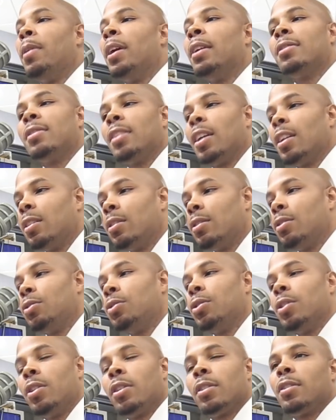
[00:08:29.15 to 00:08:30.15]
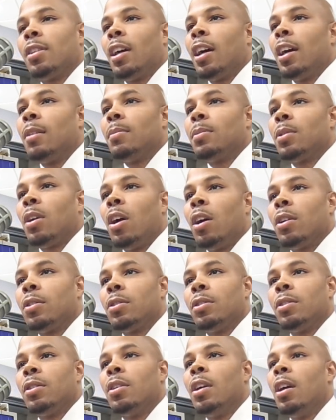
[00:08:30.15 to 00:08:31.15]
Best-selling New York Times
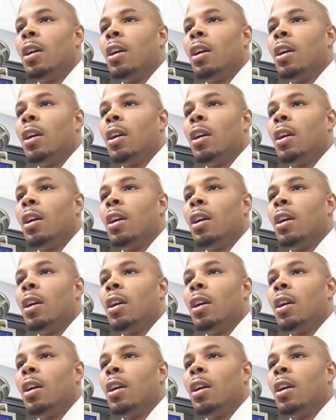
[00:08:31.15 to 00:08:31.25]
author.